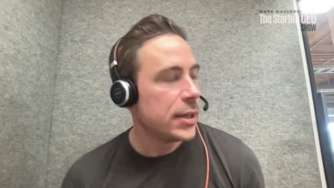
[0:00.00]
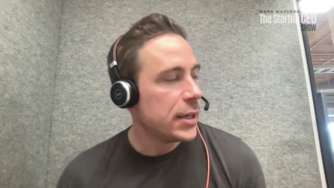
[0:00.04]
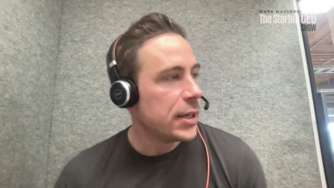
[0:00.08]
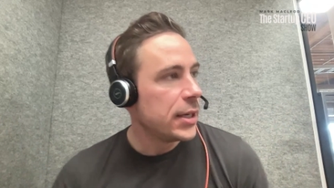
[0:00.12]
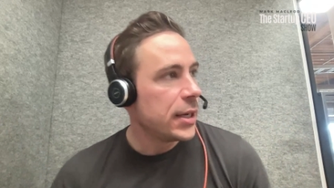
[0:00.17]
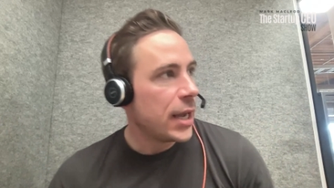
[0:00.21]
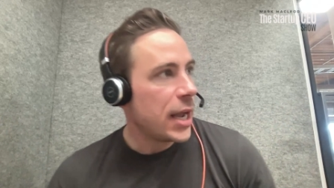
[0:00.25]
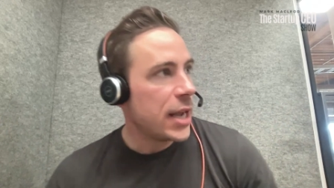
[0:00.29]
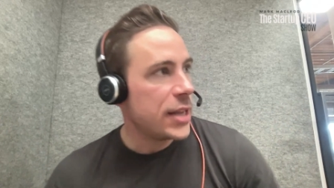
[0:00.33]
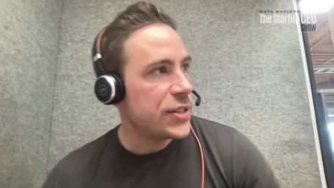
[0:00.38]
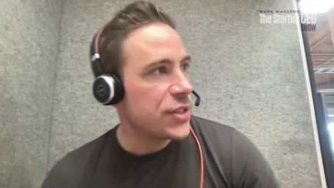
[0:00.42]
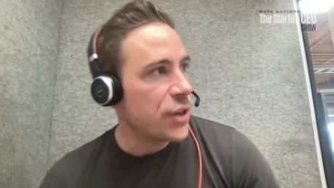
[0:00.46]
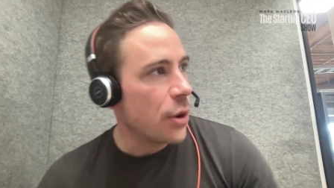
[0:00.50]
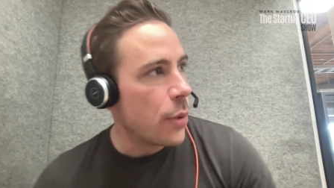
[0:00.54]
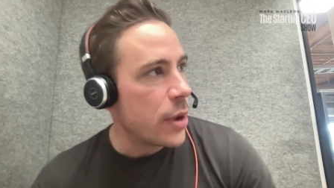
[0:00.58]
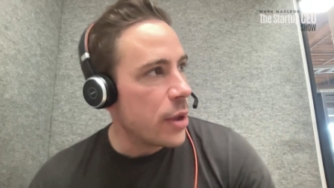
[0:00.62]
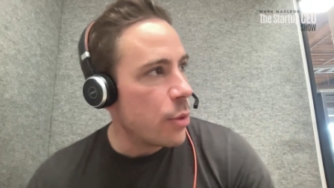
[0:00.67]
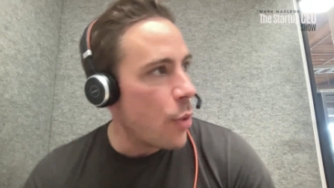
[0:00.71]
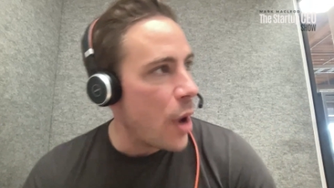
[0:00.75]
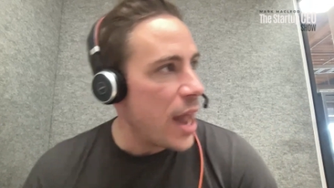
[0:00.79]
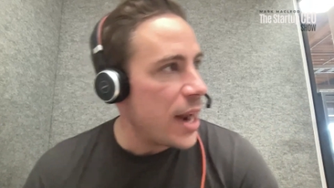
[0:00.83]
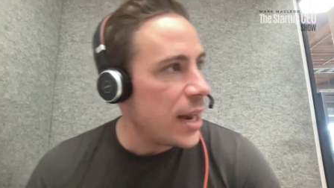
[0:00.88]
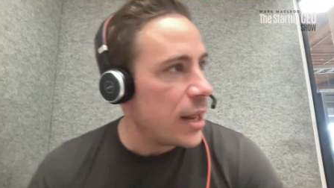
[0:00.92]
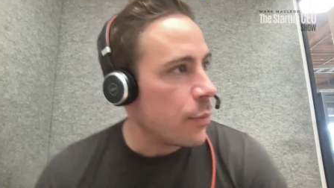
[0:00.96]
And so we
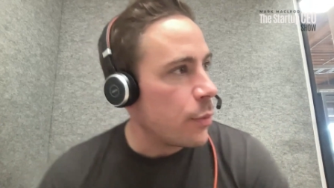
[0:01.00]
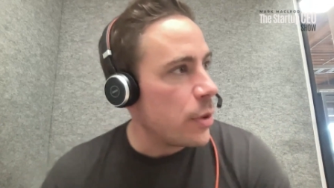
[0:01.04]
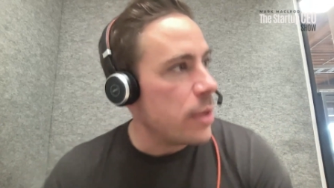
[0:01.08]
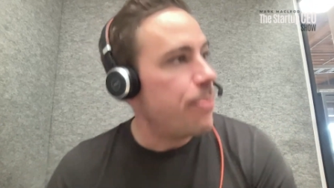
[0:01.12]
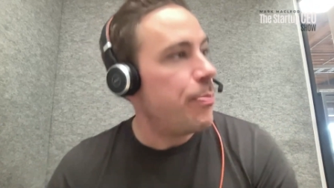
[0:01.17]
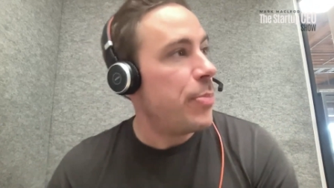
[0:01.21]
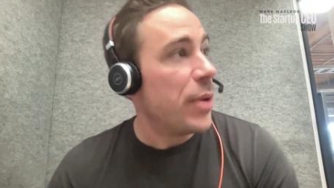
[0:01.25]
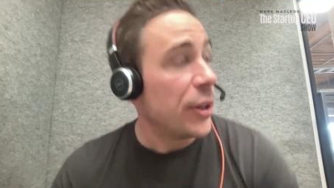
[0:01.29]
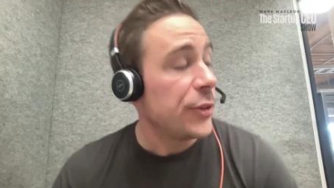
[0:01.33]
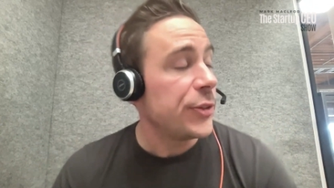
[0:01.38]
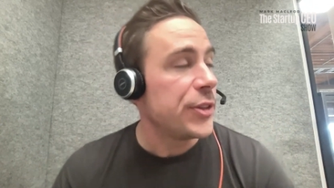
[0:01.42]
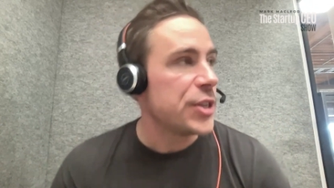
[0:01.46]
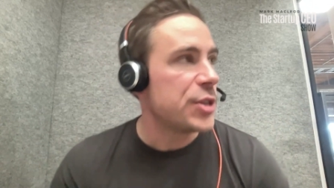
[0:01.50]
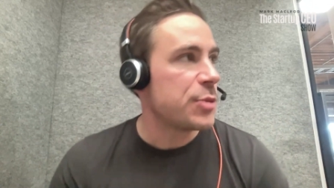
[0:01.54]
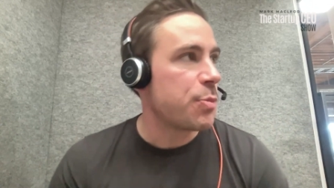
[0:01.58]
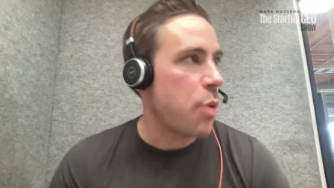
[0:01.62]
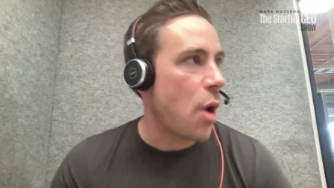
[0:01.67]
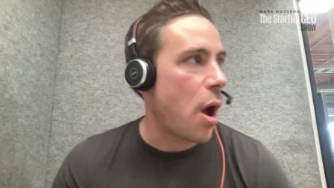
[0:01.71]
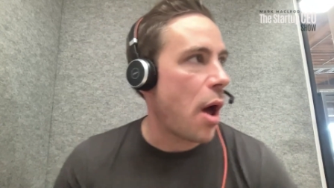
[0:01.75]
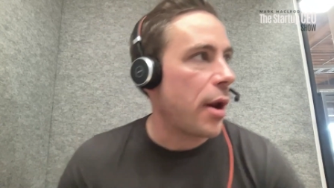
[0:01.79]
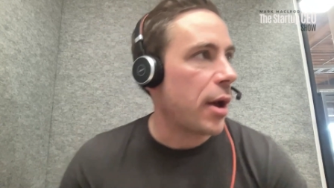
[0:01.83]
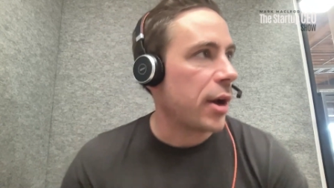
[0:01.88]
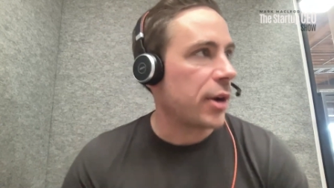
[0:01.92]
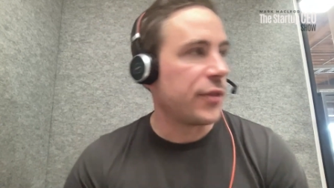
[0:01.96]
went and we built this
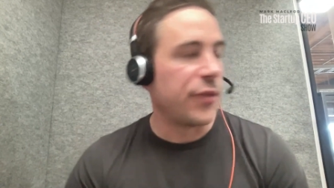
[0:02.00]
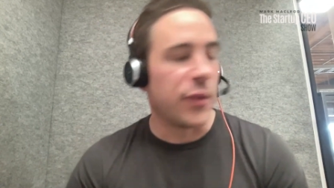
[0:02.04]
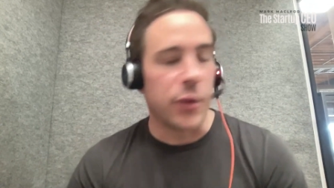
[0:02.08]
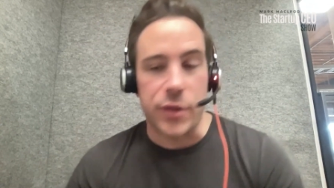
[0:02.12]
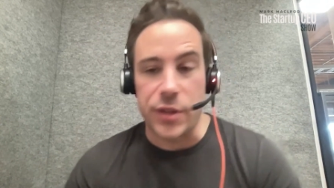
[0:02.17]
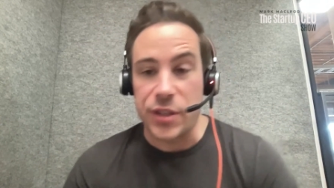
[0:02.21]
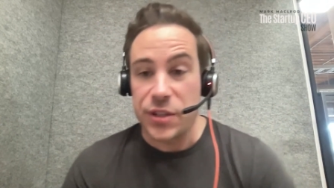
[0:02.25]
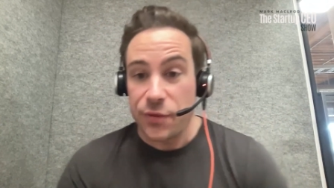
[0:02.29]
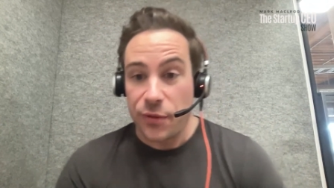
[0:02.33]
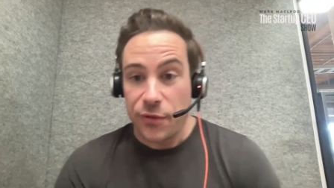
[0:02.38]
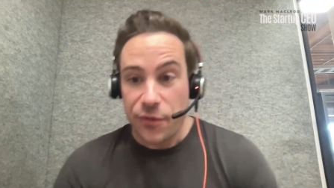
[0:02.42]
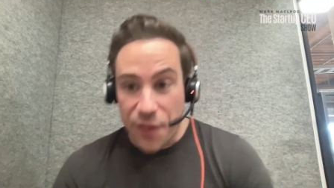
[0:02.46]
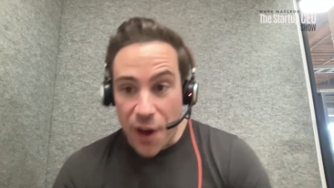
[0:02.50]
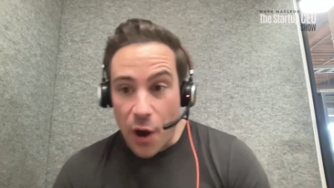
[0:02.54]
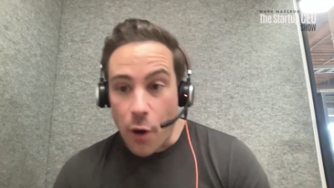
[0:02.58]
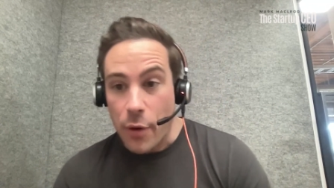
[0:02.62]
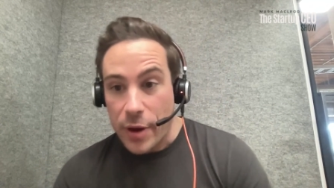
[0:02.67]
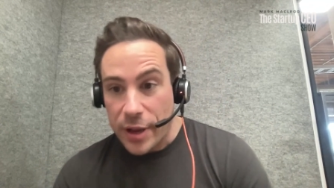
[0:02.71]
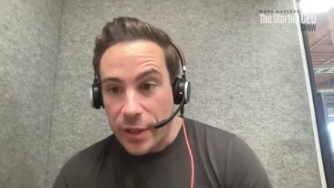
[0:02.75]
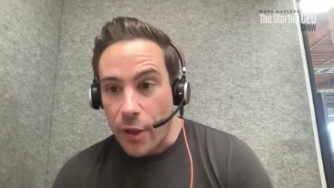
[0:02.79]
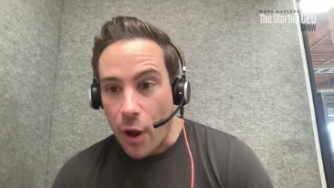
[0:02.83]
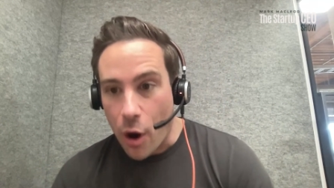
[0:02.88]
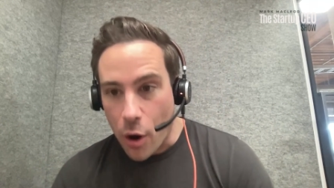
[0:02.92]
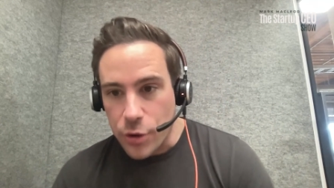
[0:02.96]
product for this very
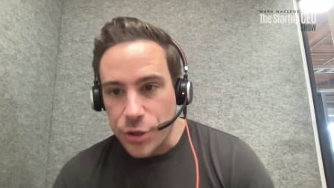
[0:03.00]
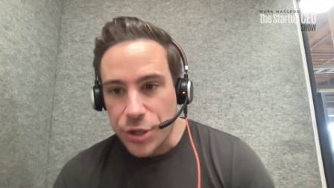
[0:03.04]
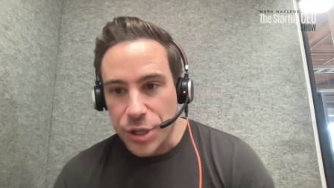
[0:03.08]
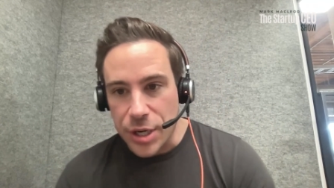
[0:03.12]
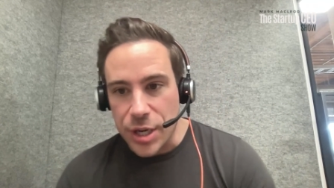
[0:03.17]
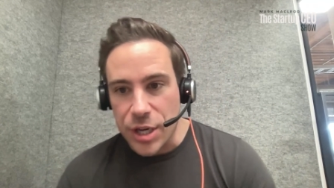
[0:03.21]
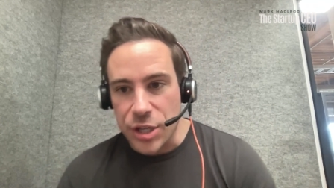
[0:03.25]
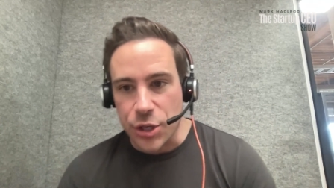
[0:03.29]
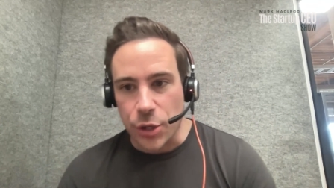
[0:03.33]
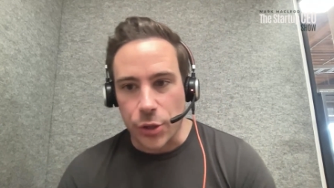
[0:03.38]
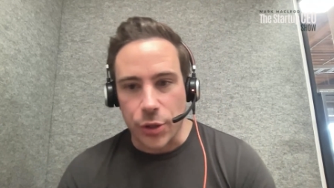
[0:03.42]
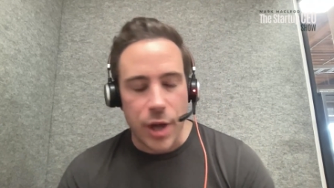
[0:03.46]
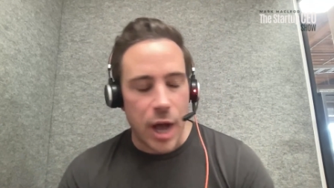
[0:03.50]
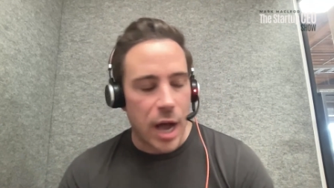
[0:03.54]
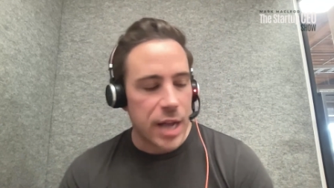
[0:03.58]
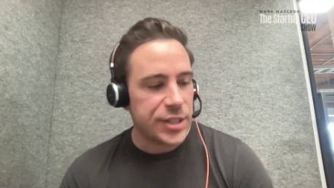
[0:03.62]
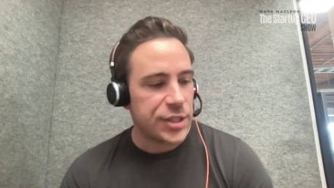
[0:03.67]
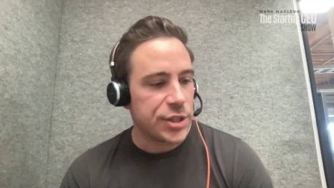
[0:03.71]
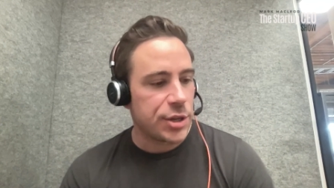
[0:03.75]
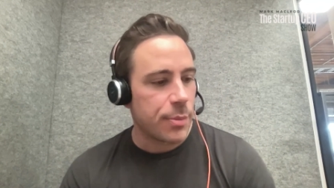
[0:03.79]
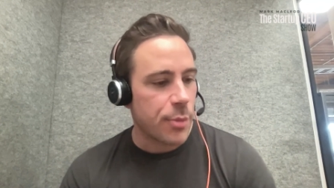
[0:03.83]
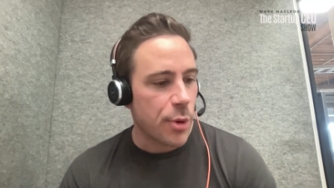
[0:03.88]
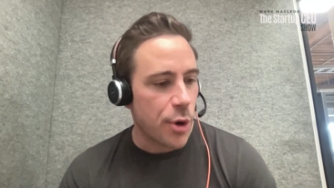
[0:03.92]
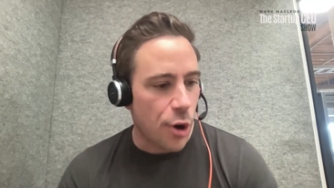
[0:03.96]
large initial
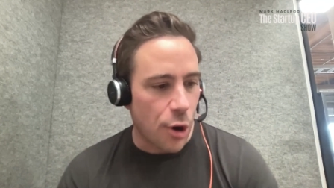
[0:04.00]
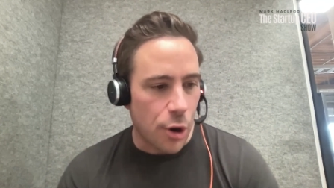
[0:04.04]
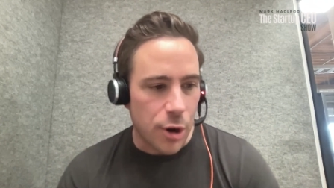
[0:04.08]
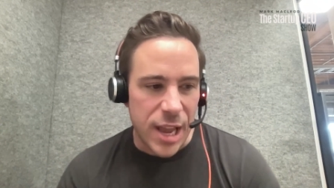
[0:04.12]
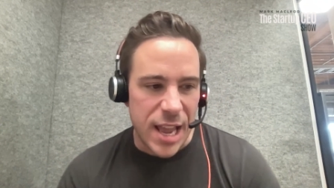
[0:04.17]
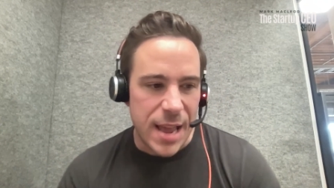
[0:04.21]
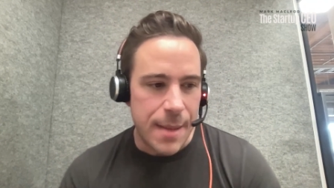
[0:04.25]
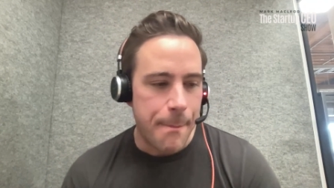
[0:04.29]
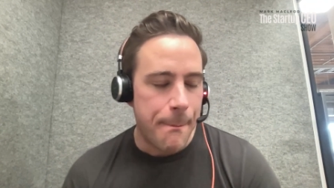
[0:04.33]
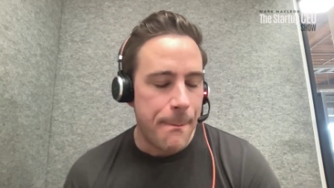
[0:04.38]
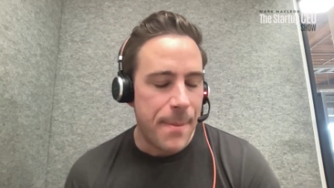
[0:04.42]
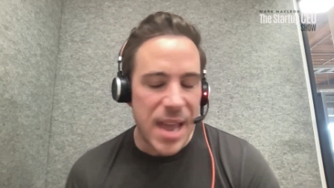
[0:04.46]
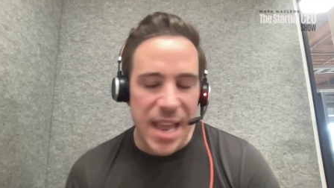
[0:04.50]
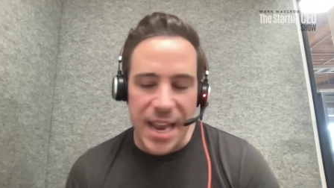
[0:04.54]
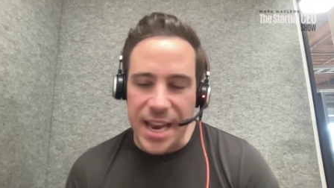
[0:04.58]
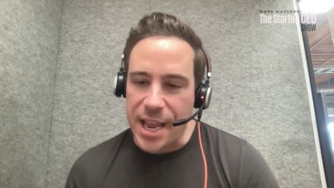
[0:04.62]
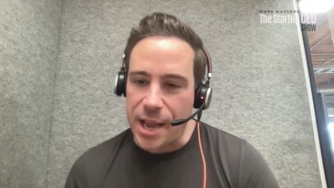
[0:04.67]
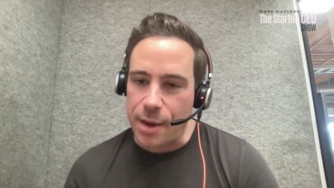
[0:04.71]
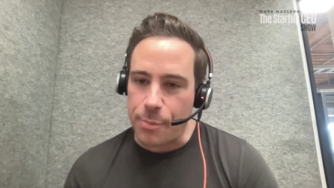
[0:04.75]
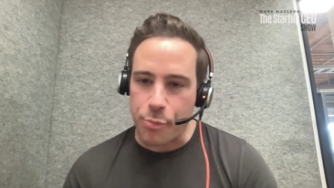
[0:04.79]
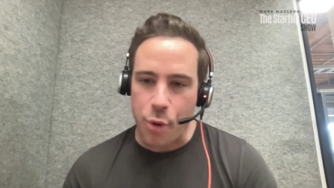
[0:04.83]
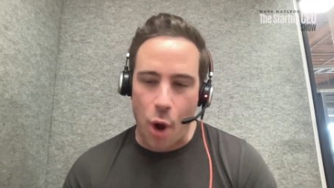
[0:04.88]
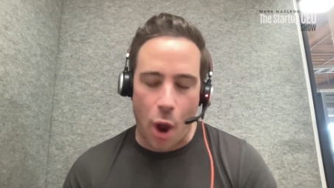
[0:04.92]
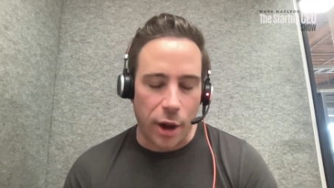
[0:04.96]
customer,
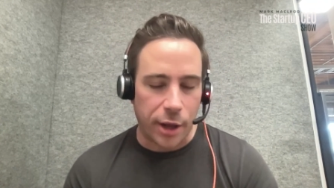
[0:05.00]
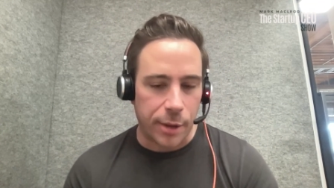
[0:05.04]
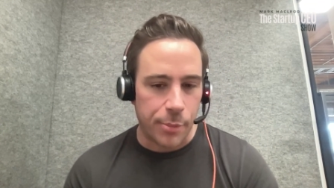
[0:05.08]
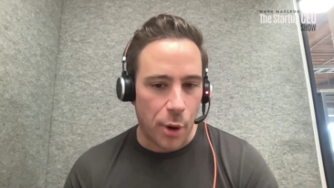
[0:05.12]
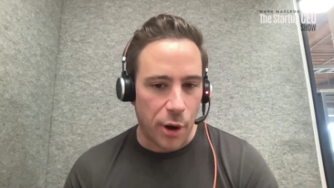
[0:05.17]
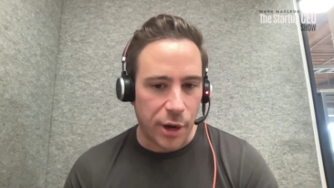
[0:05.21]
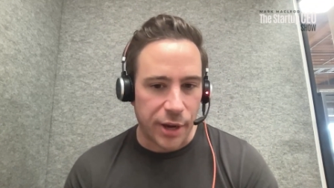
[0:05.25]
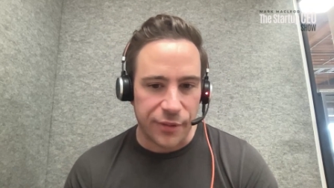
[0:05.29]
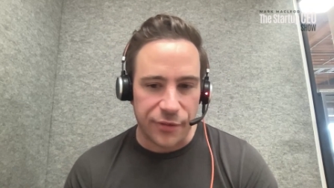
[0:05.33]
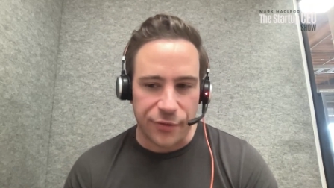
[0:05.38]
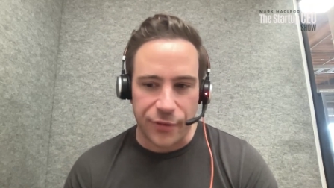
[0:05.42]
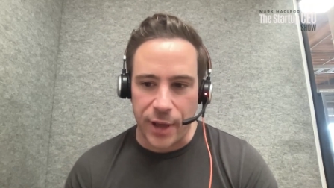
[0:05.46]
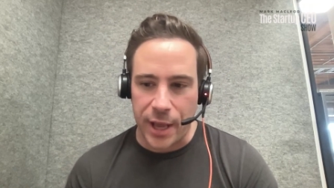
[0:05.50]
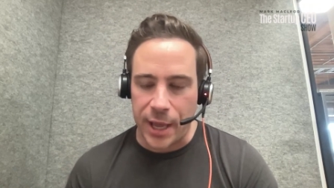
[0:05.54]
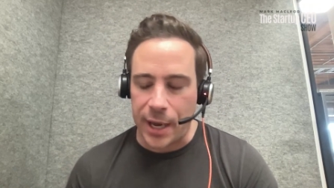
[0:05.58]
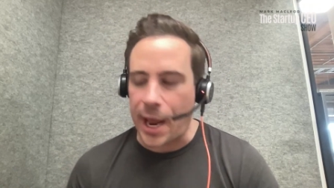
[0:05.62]
immediate product market fit.